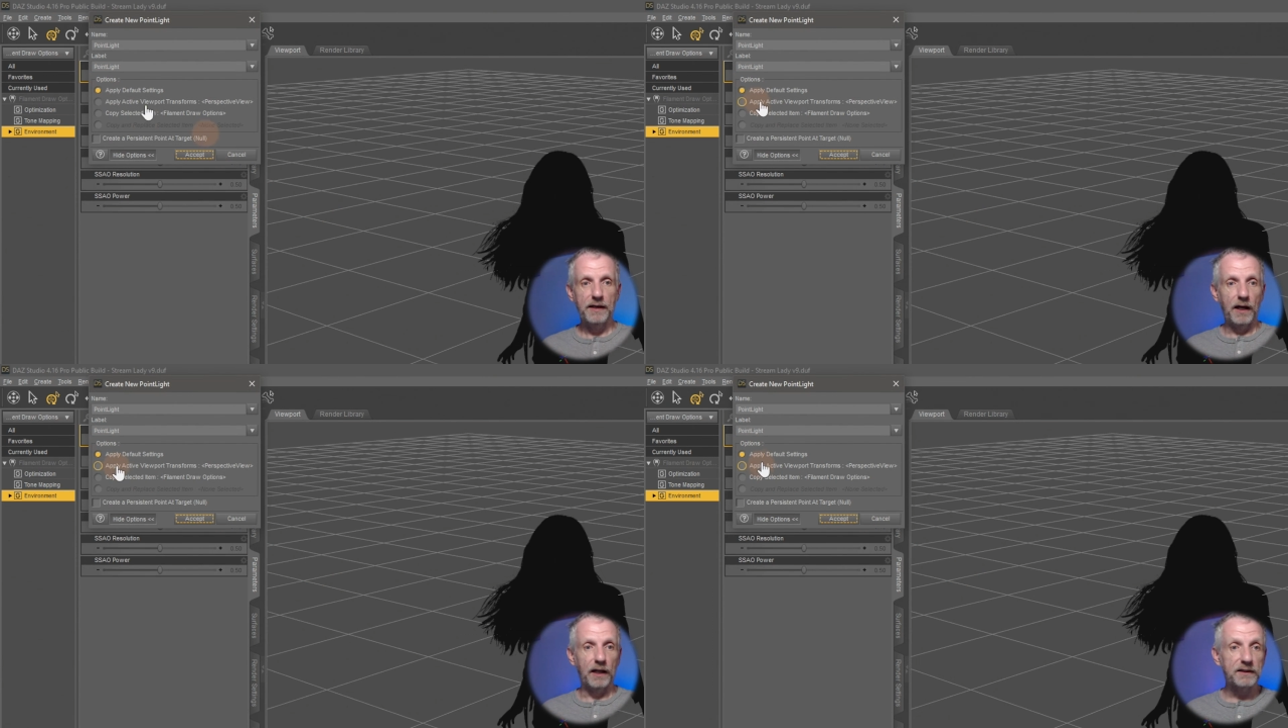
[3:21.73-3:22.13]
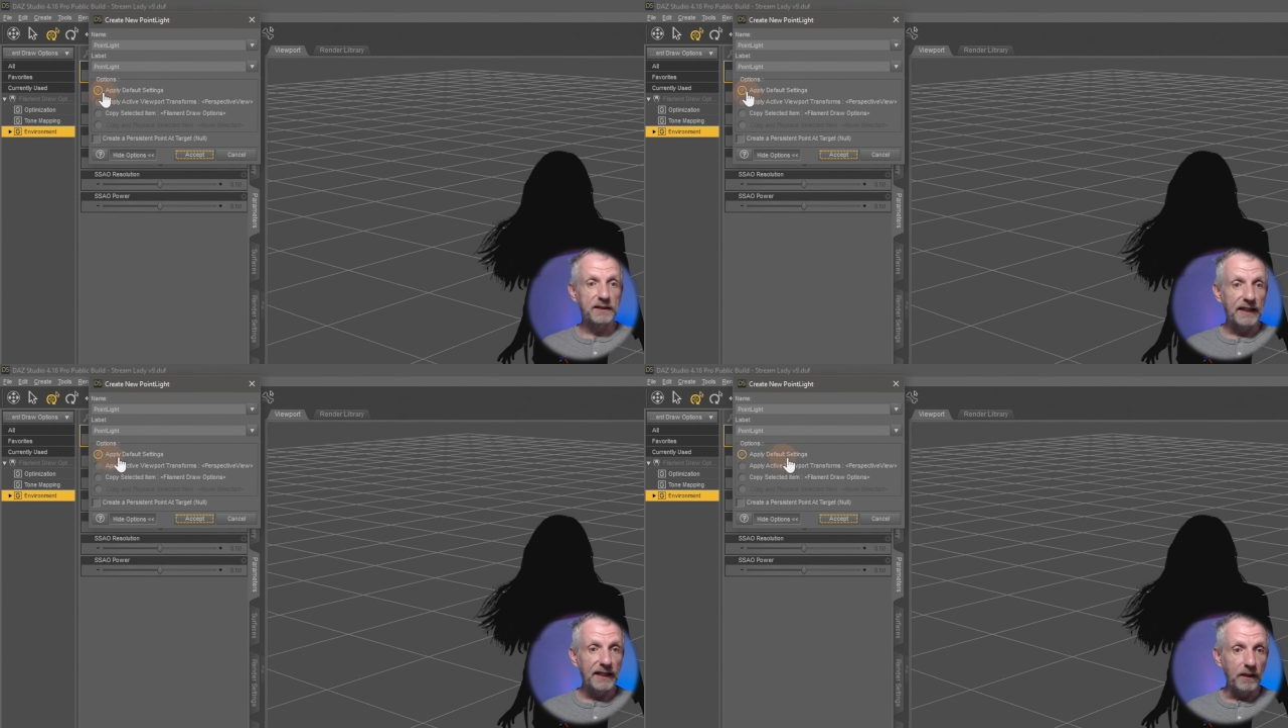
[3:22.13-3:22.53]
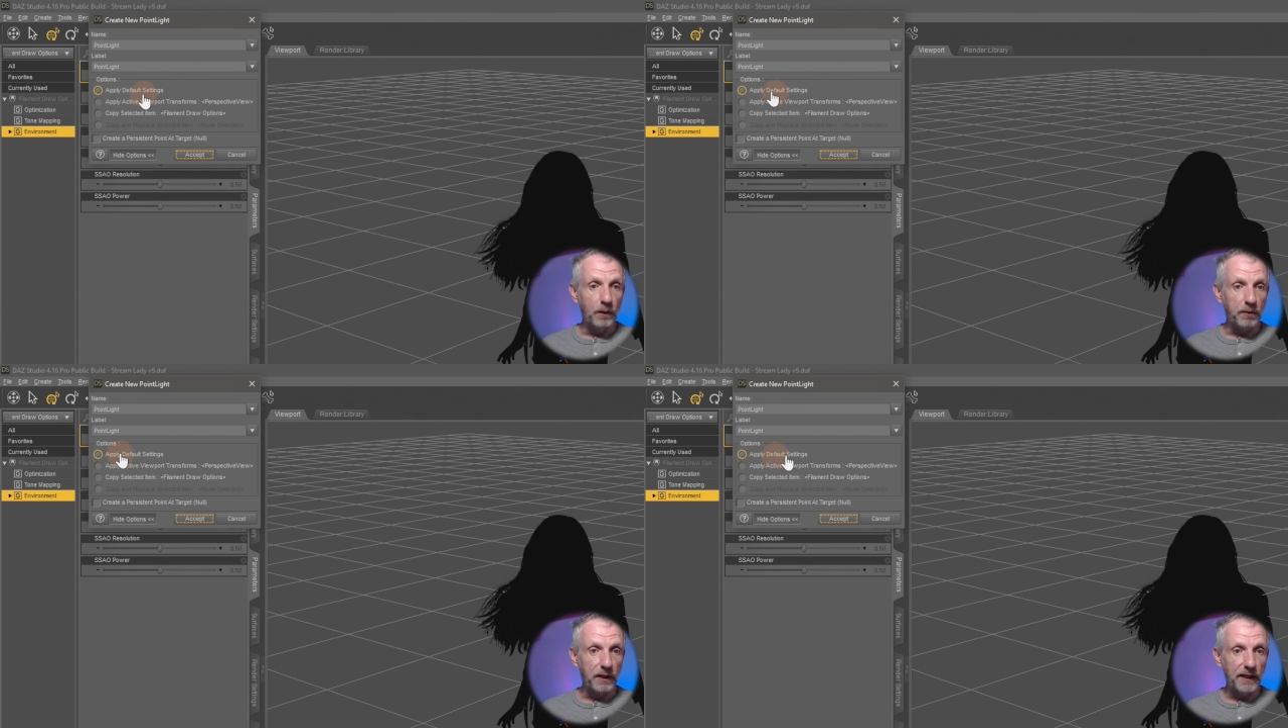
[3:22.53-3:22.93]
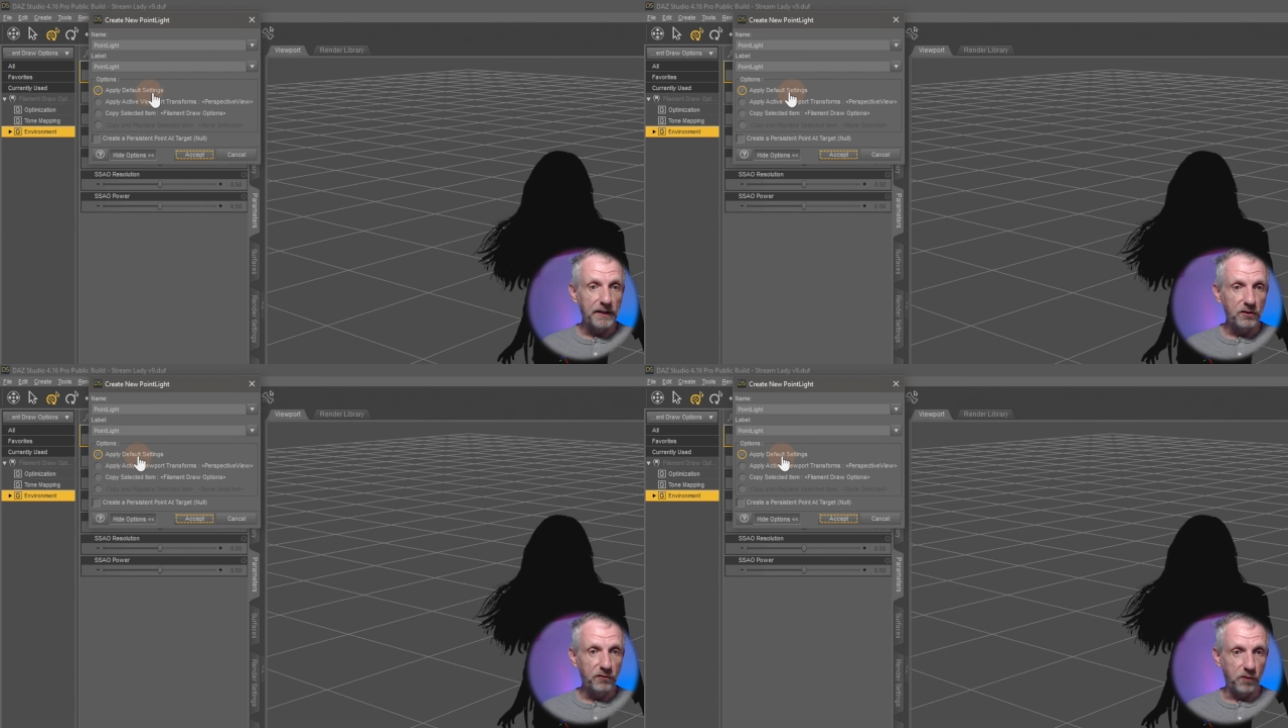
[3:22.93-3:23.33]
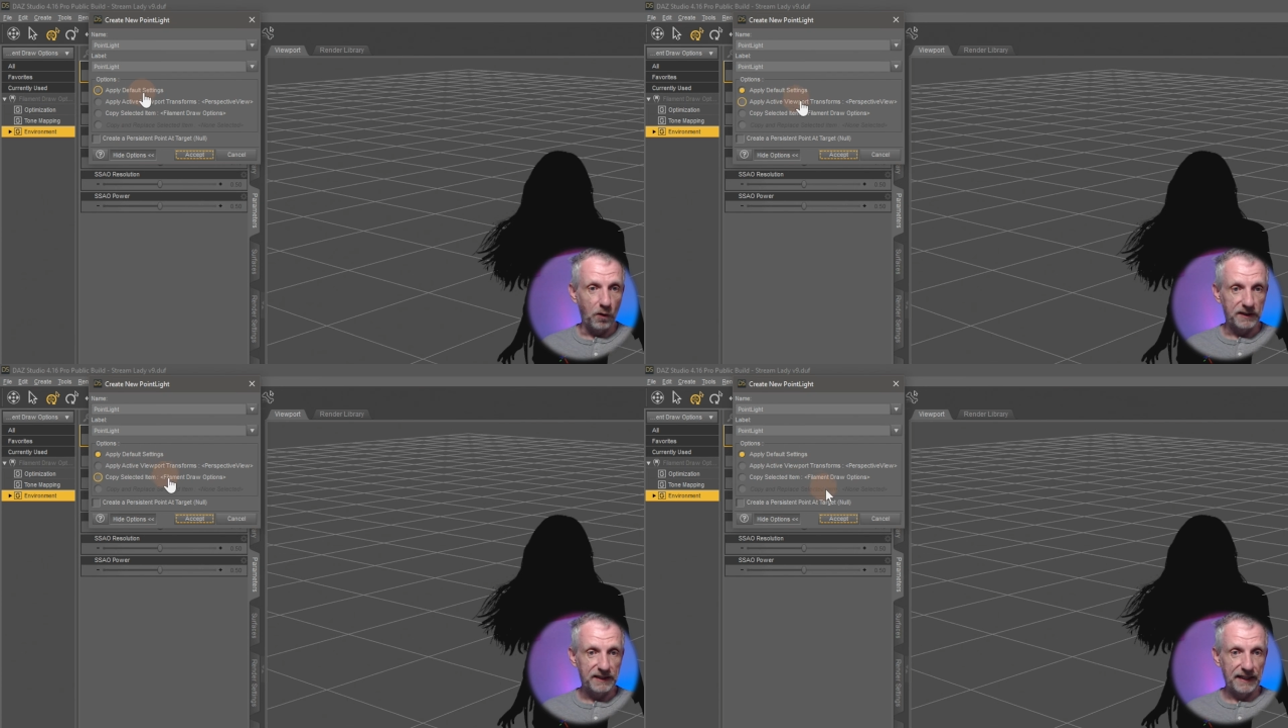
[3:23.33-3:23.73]
I'll say apply the
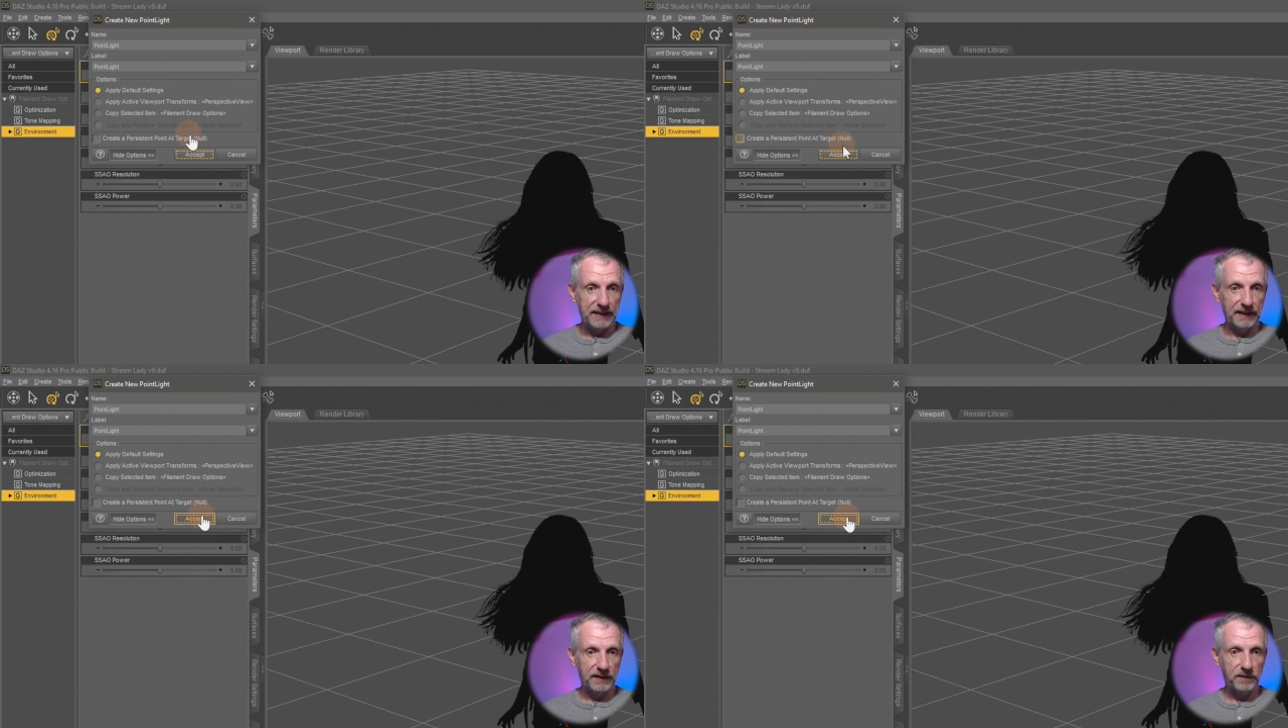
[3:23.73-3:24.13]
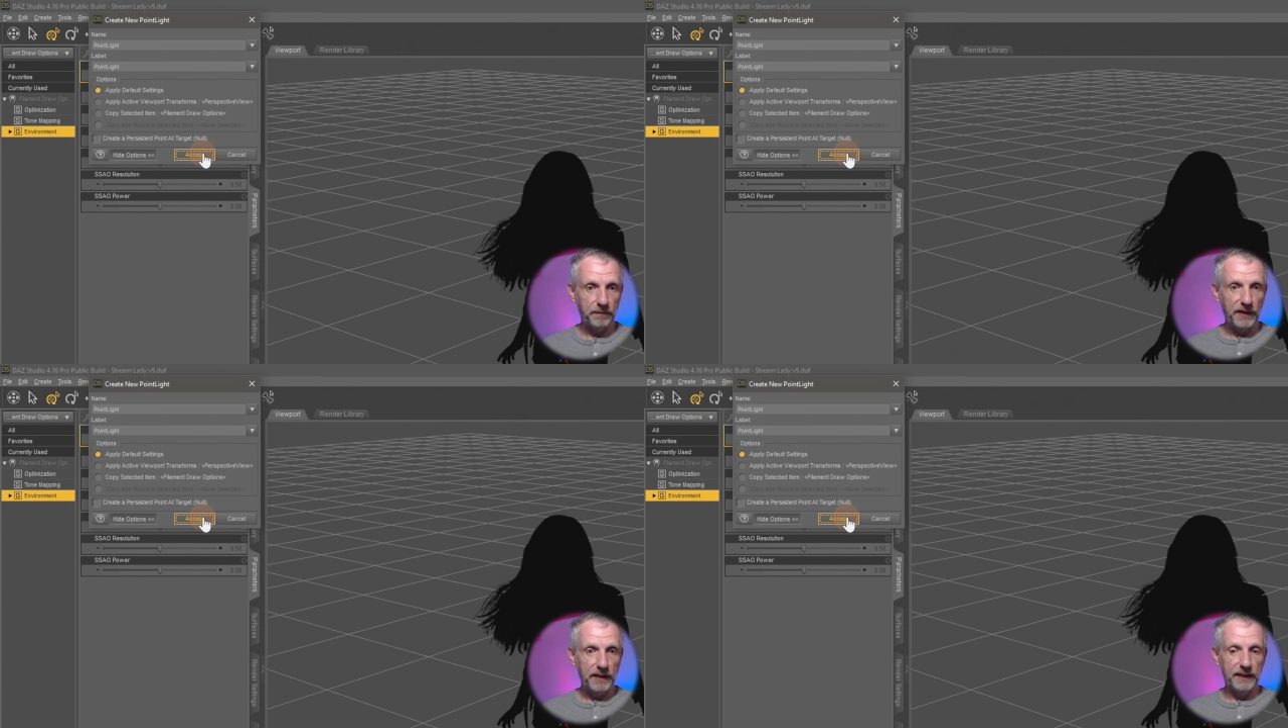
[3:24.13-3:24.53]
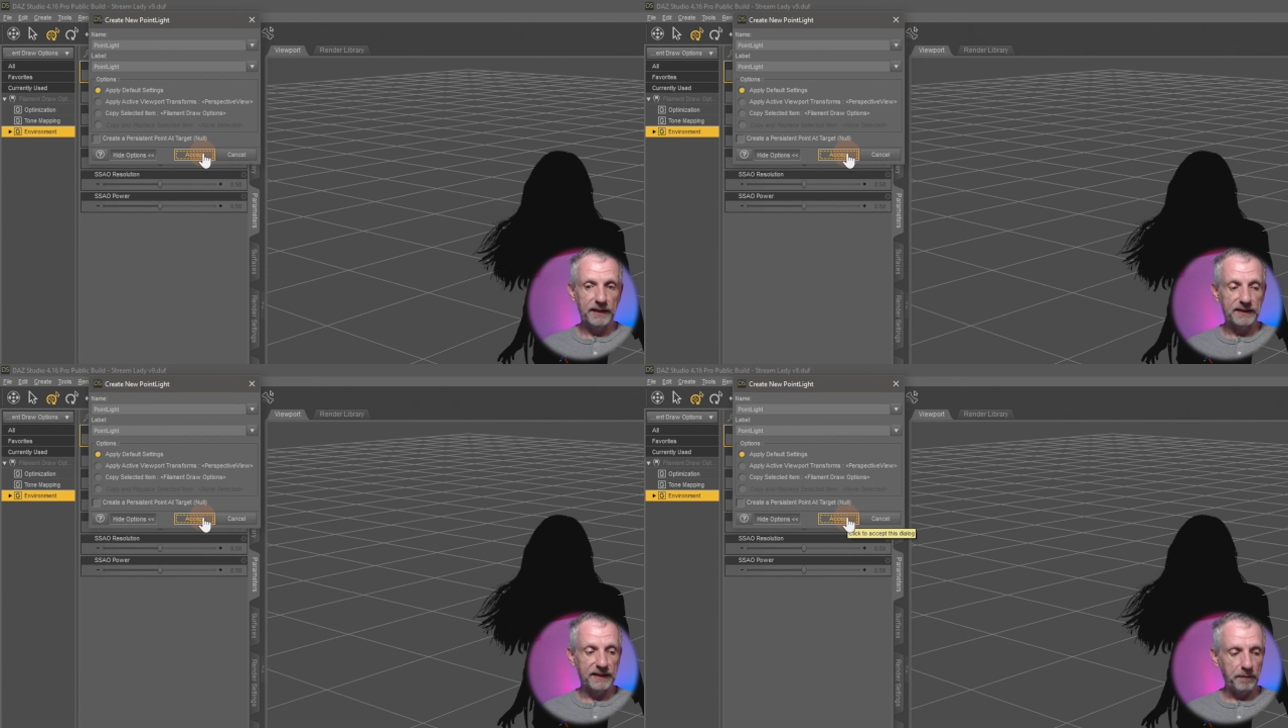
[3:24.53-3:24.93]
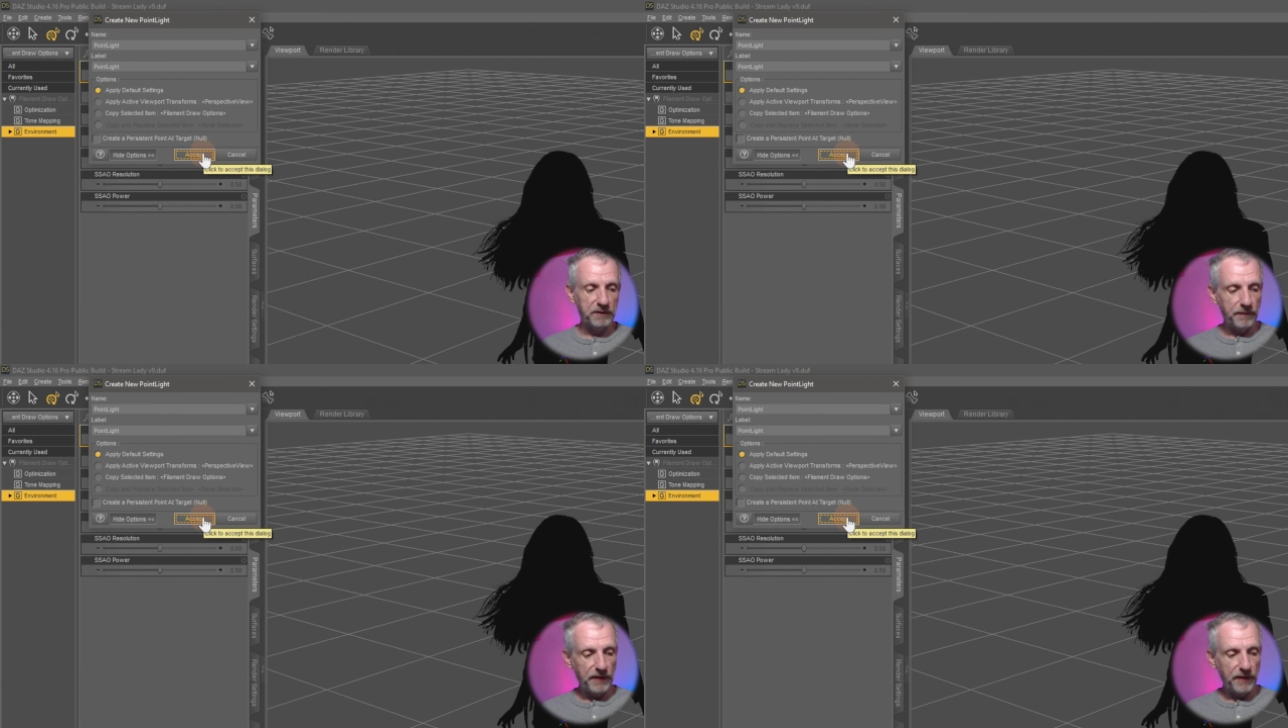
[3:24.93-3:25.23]
default settings, hit accept,